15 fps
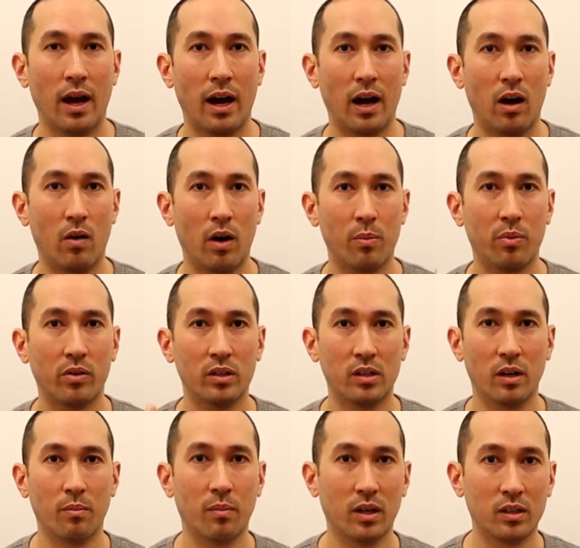how I
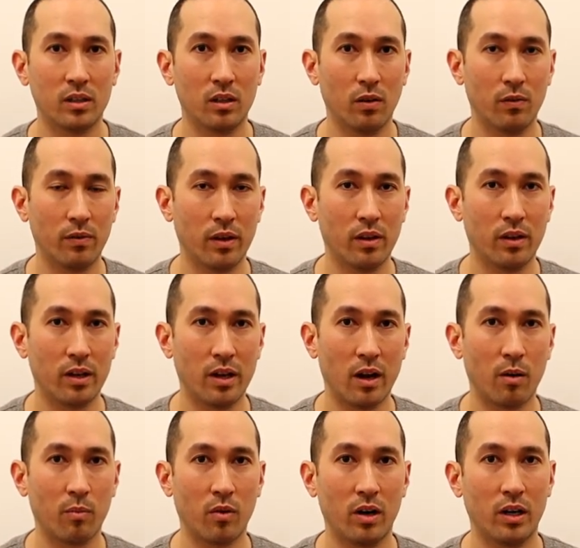present myself in the
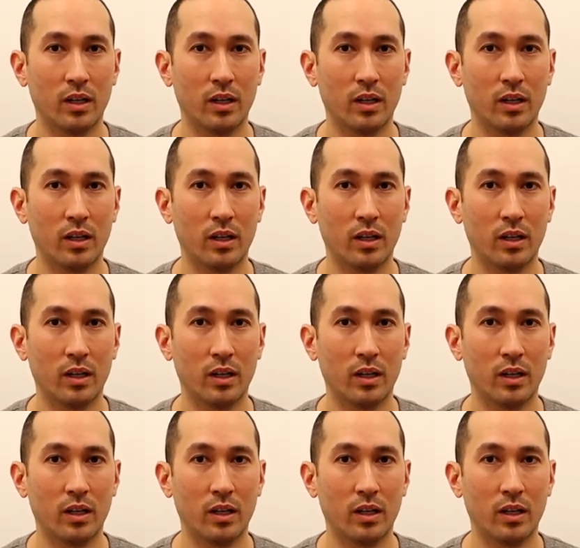camera.